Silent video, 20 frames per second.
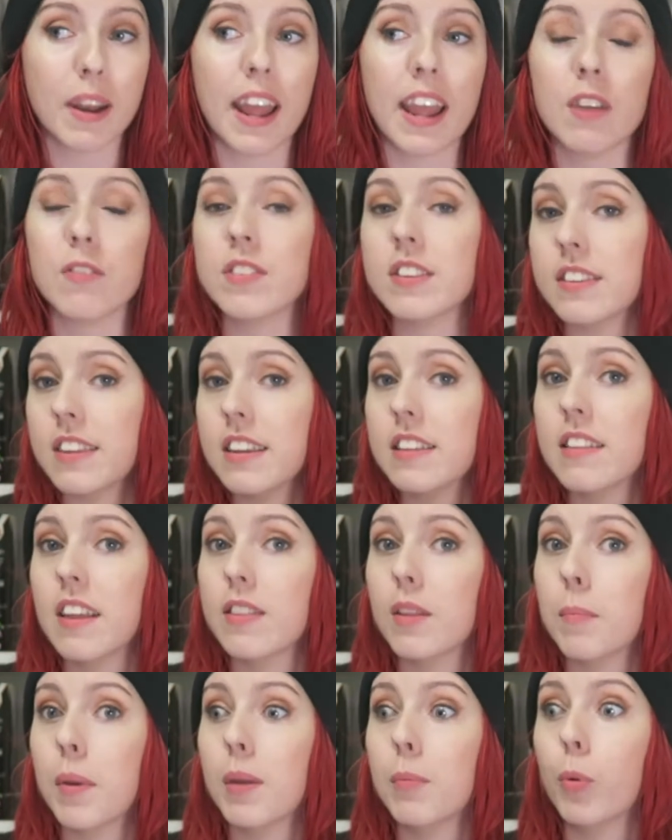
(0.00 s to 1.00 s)
but I have seen that
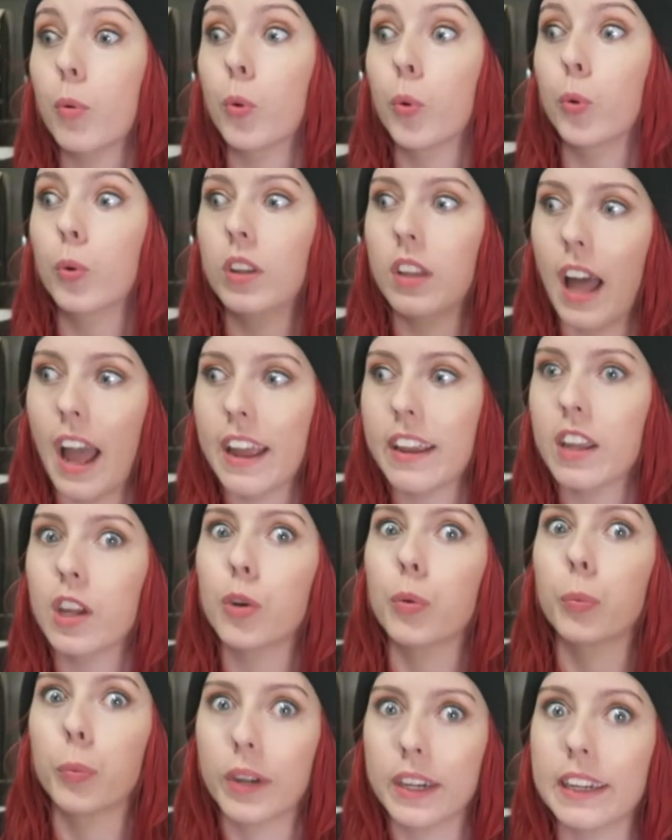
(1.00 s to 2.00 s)
the people who like
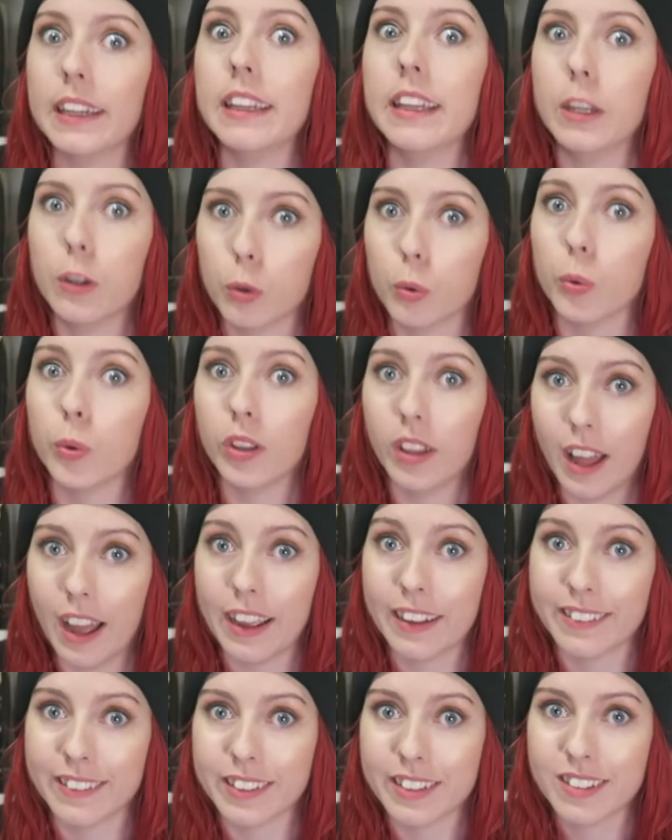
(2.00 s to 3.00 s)
it really do
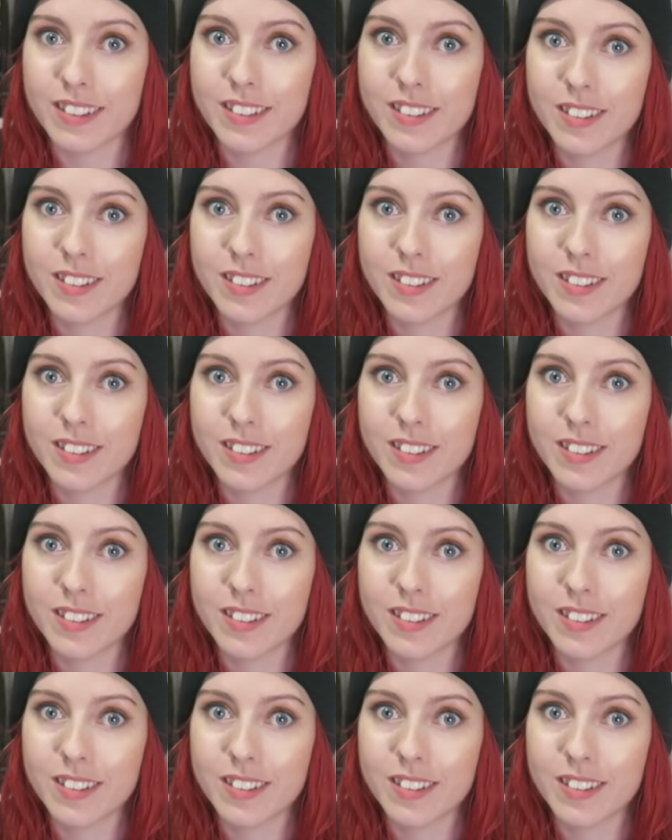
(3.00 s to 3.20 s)
like it.